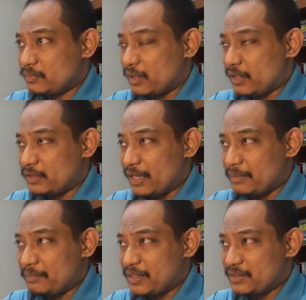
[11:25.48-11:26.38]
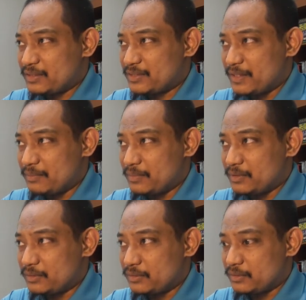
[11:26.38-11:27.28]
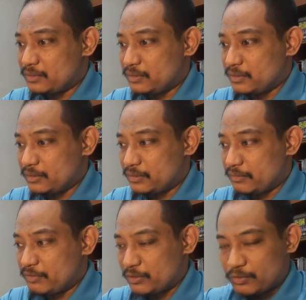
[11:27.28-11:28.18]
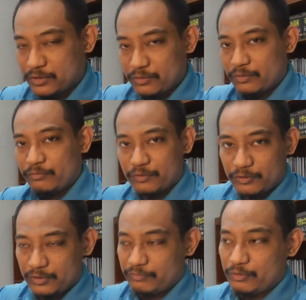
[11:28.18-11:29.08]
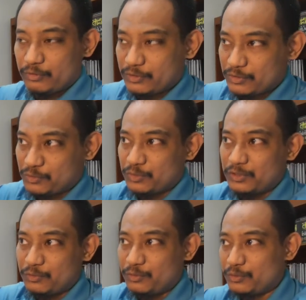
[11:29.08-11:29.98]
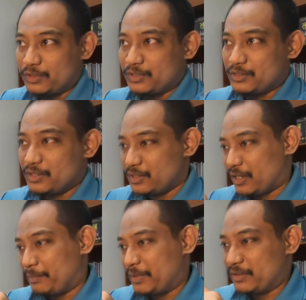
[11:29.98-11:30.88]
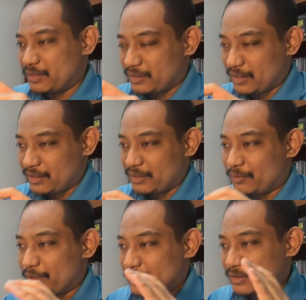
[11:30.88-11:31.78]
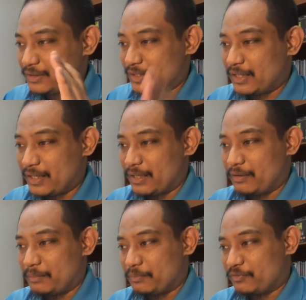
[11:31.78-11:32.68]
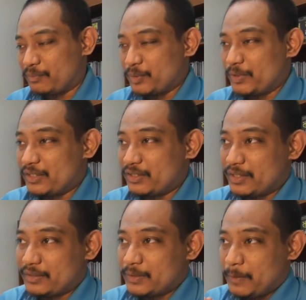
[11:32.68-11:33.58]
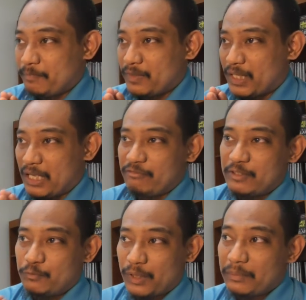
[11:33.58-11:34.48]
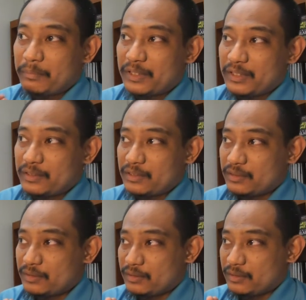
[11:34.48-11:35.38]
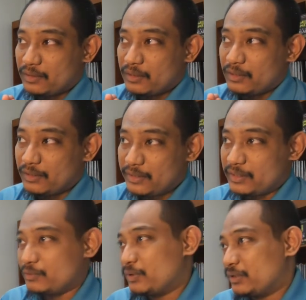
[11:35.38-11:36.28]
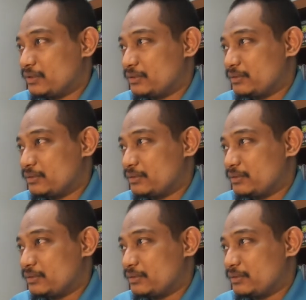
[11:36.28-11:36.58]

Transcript: I make a statement in MVQs. Of course, if you are the student, you know this. I already declare from the beginning that every 1 minute late will